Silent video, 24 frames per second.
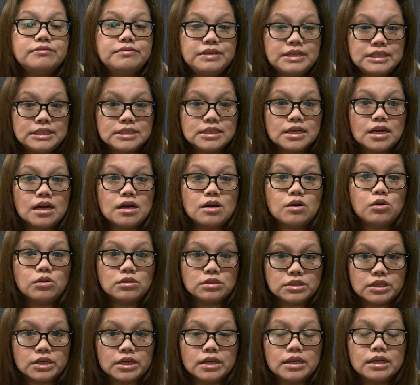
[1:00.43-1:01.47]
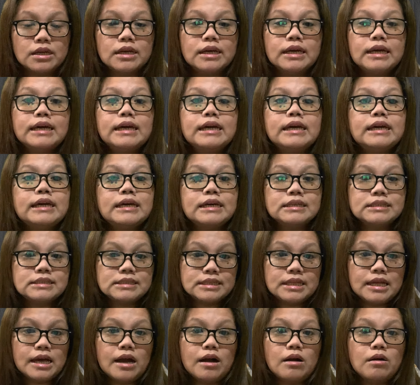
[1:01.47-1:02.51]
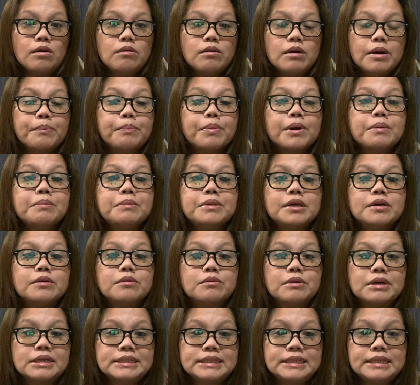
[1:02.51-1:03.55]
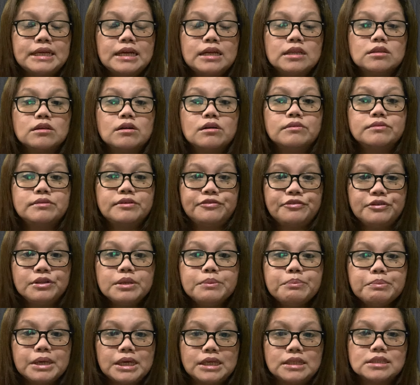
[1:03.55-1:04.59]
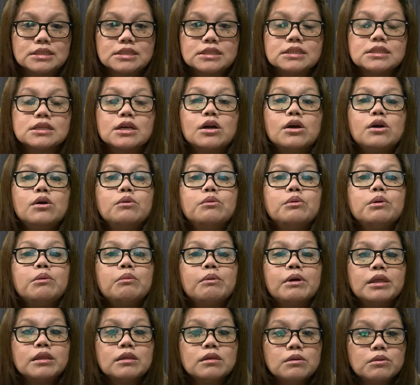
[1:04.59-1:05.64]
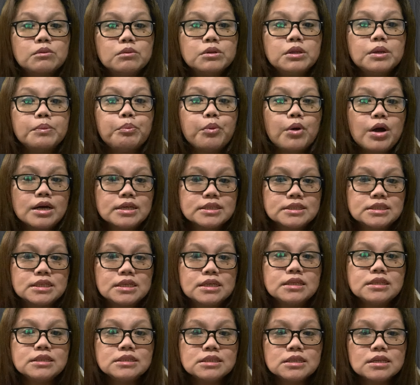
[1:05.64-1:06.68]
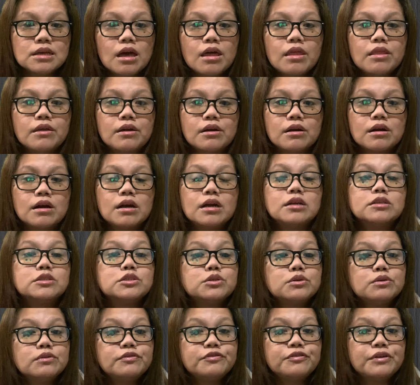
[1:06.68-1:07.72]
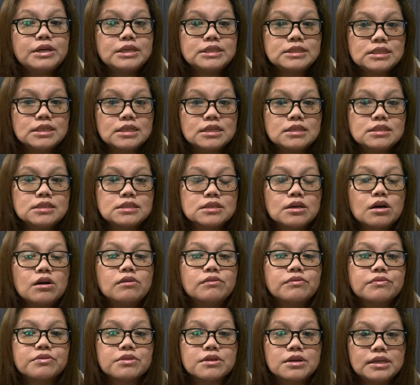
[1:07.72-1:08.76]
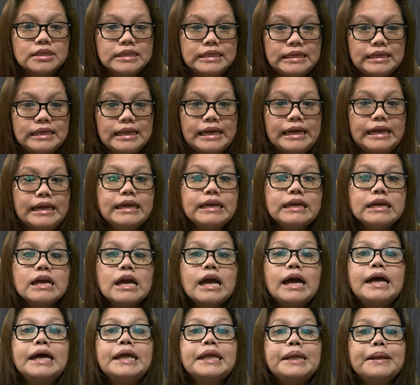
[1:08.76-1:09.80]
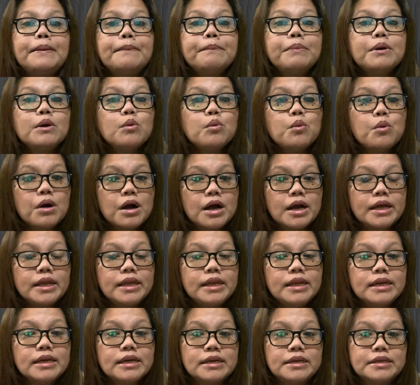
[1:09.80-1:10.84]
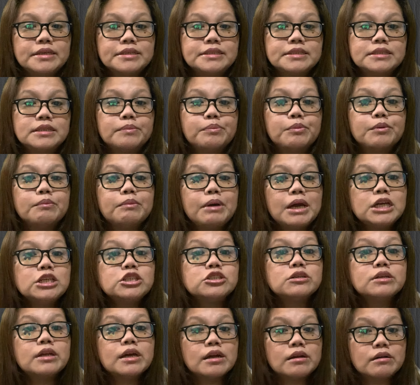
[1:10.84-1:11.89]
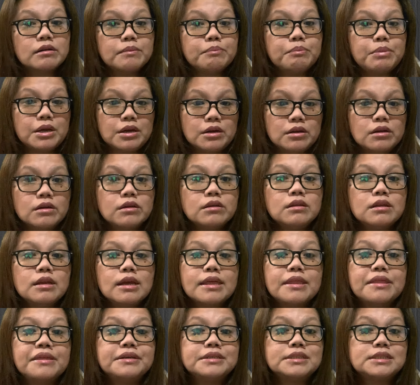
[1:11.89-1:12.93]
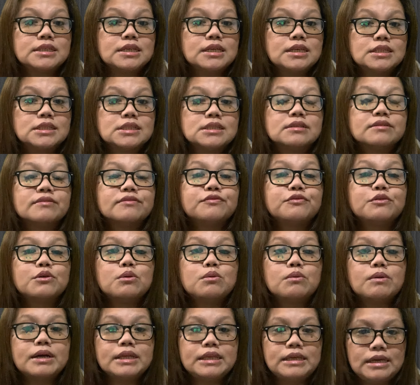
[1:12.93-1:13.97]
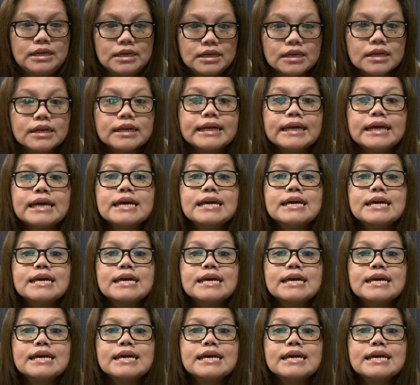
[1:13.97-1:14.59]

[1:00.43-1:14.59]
visa holder. He is now a permanent resident of the Philippines. We went through the process. There are two phases of 13A. Number one is the probationary period. This is for 1 year.